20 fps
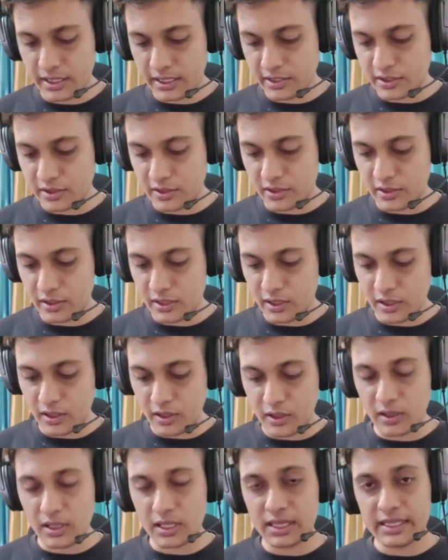installed
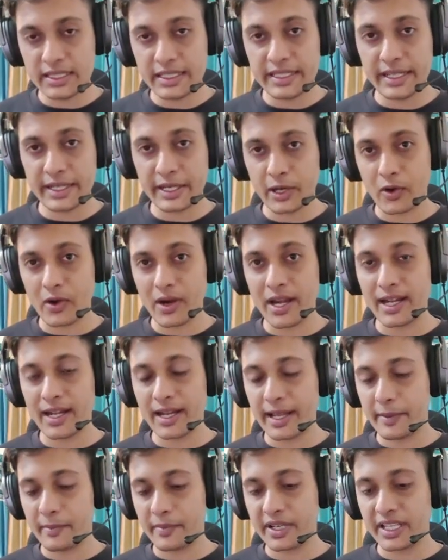all the
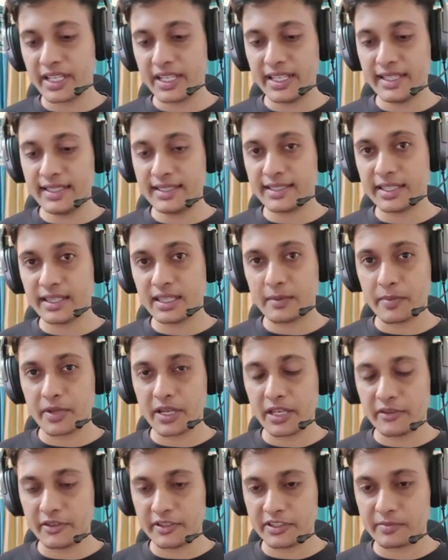required libraries in the
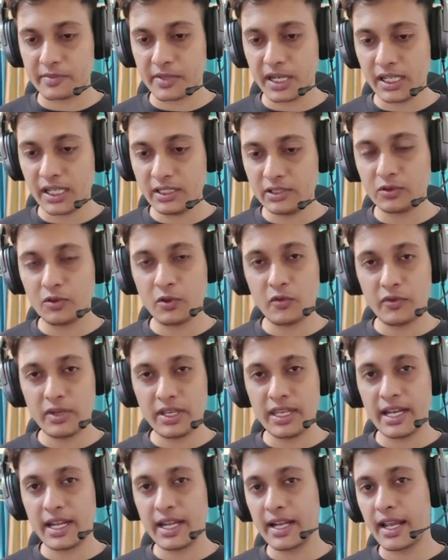previous part, so
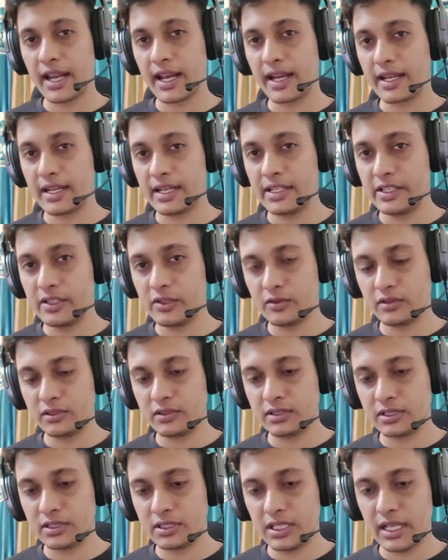we can directly
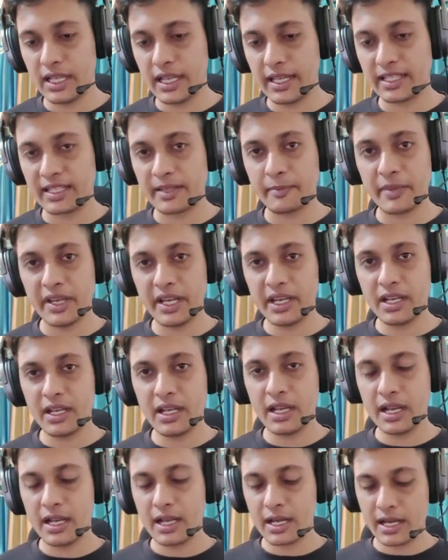use
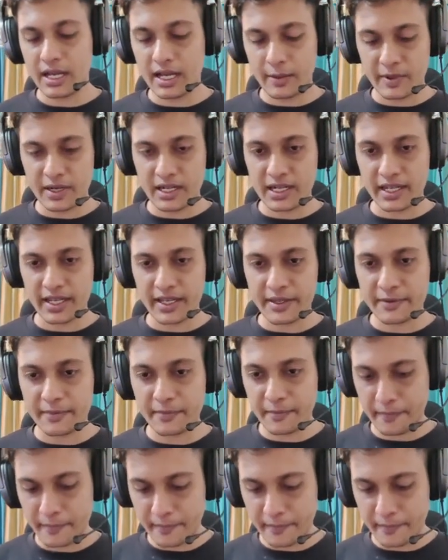Alembic command line.